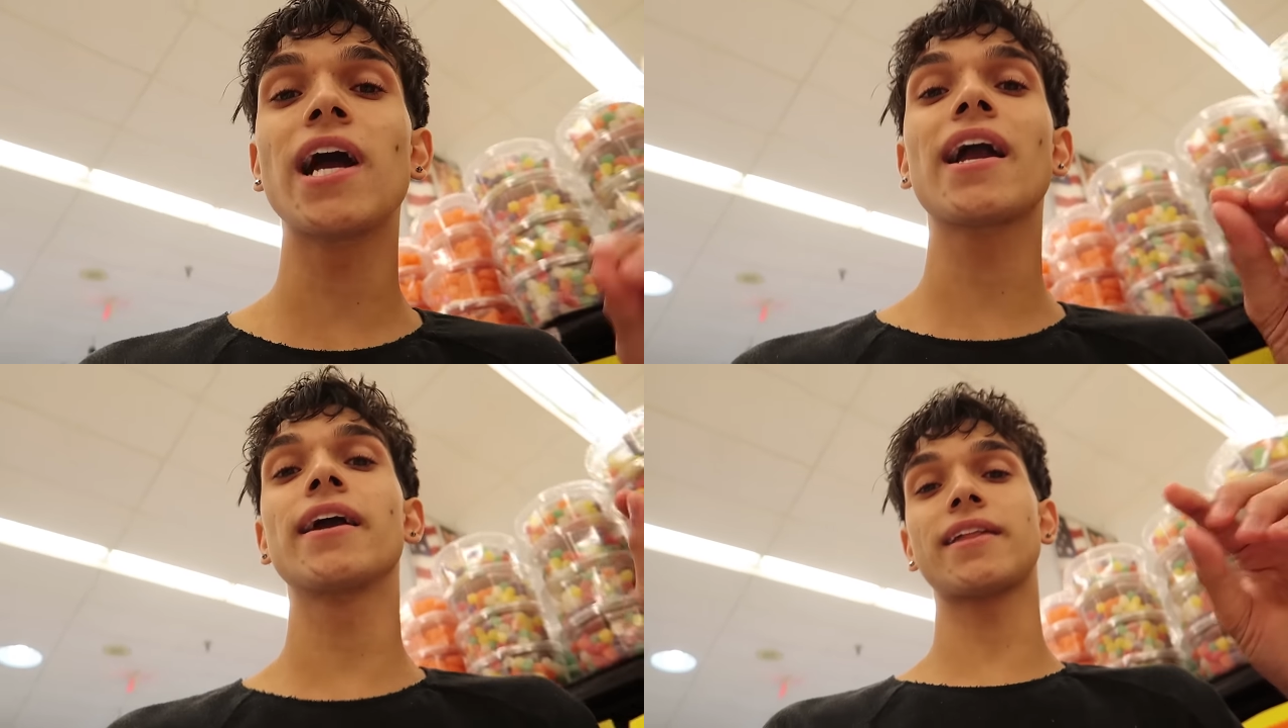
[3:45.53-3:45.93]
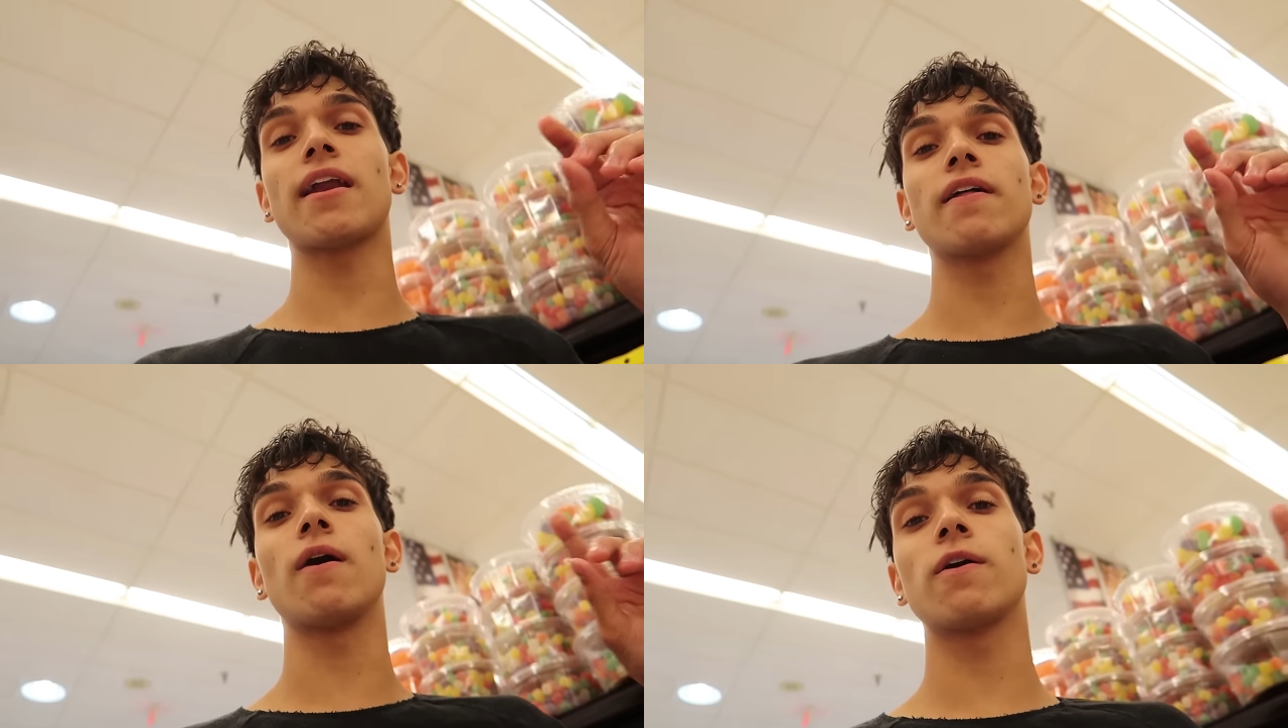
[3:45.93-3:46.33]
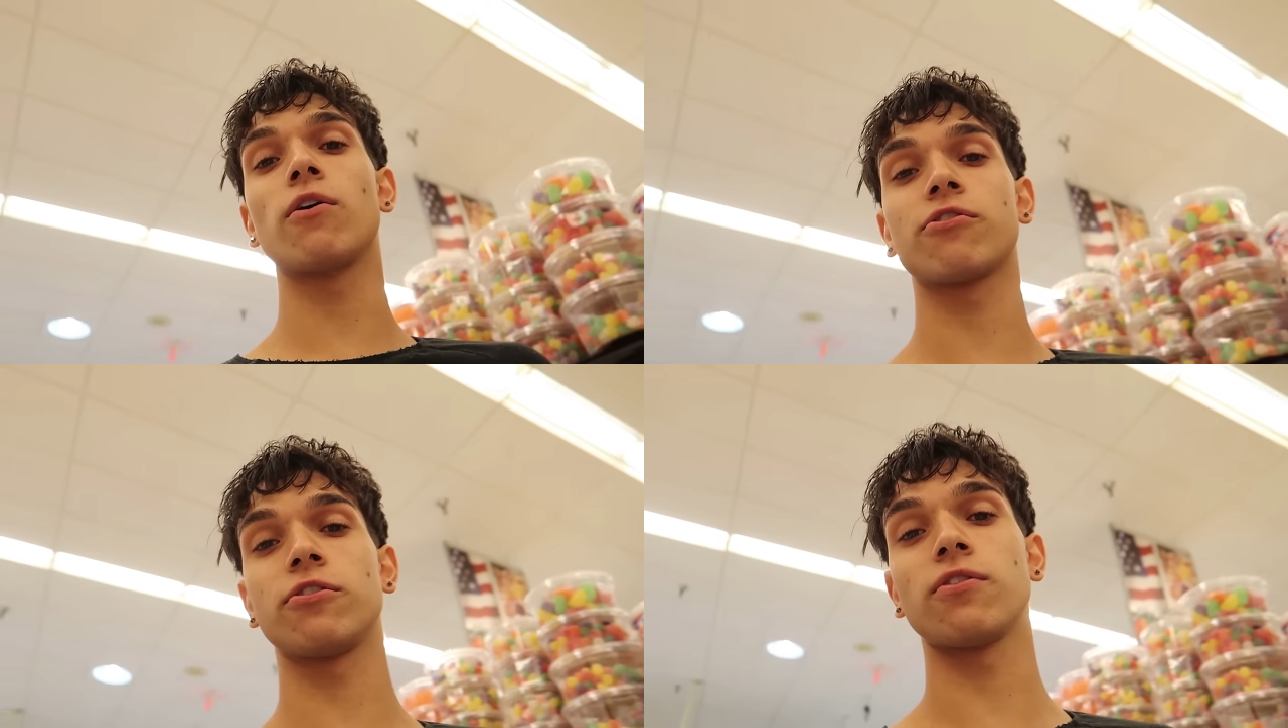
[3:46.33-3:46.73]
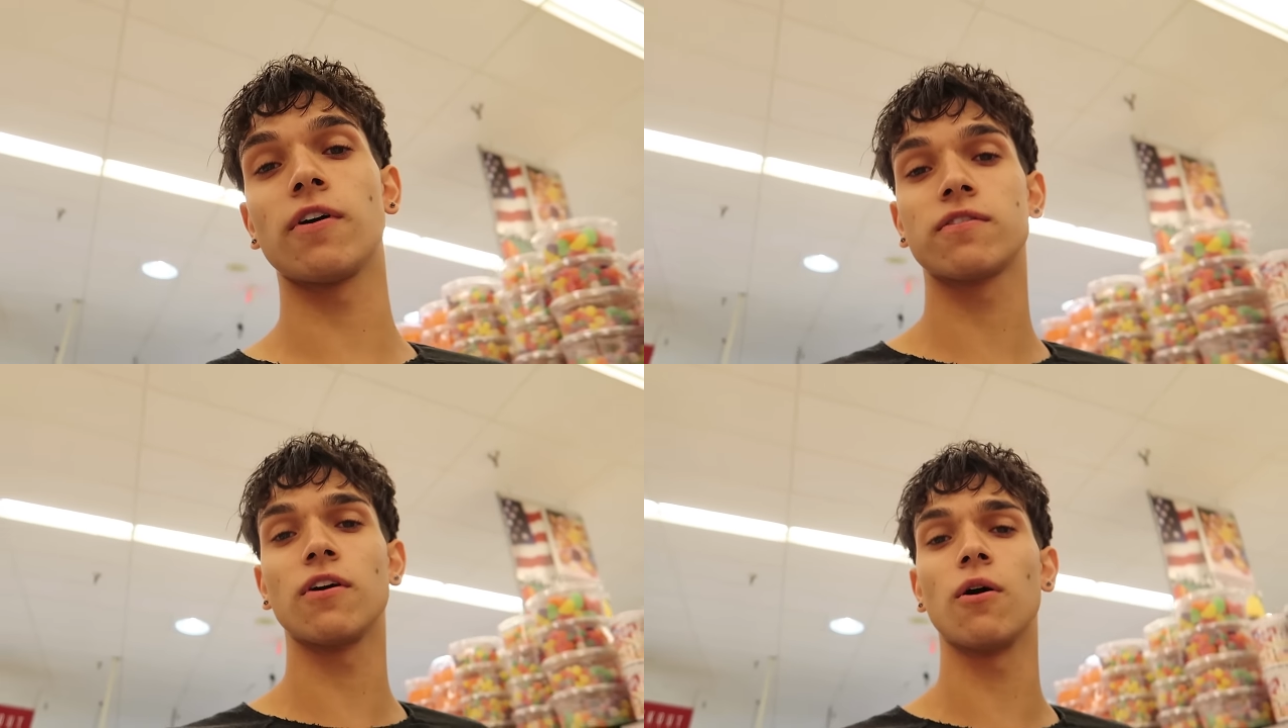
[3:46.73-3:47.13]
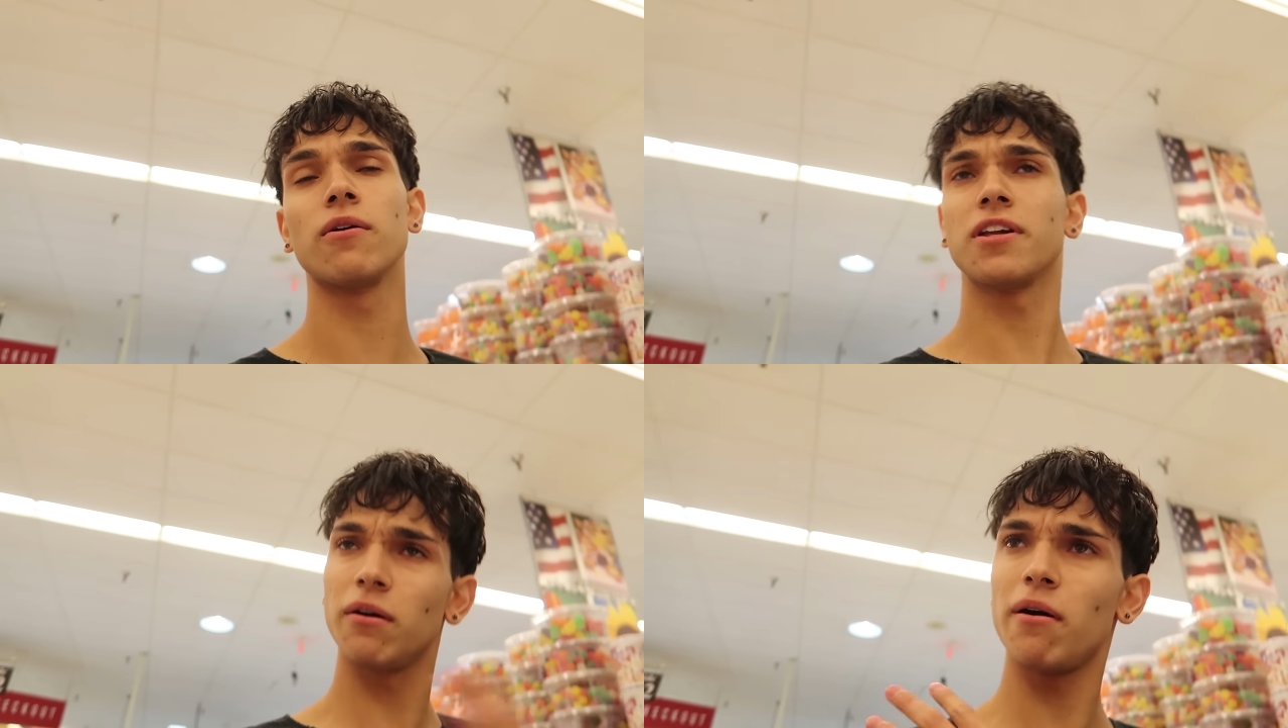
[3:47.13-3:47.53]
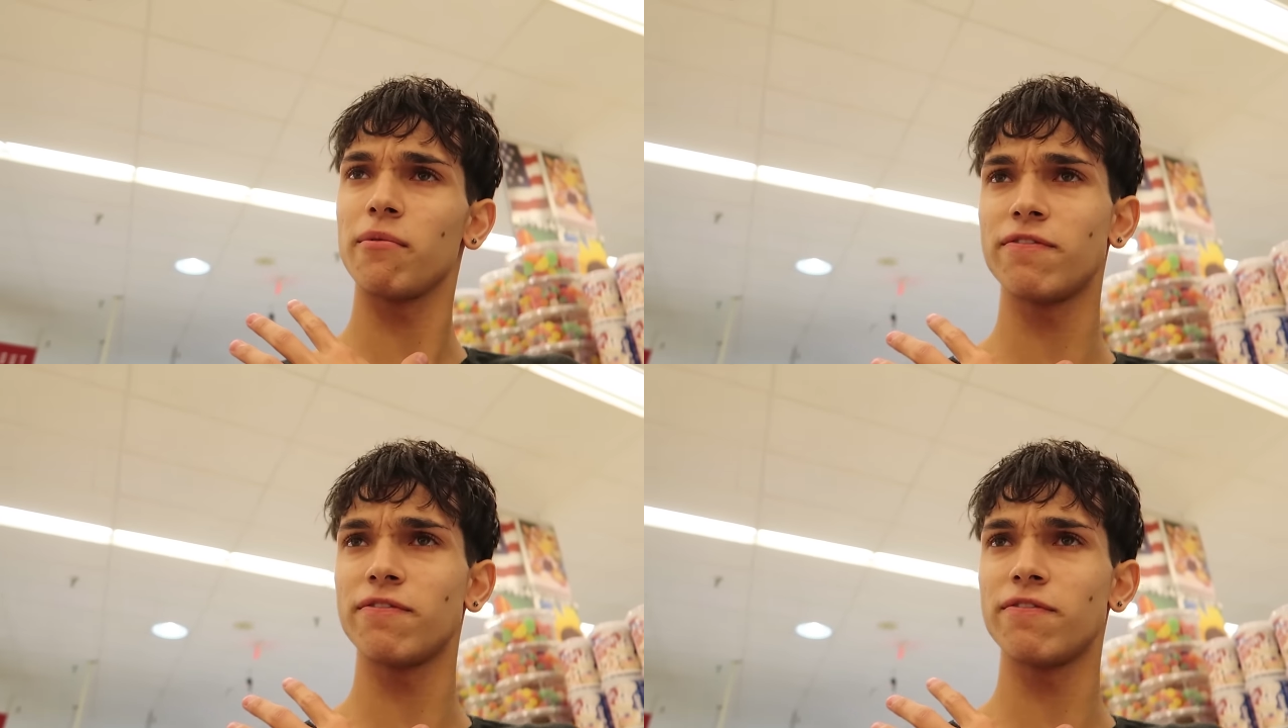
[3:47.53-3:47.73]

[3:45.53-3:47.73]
We got kicked out of the other grocery store, so you know what?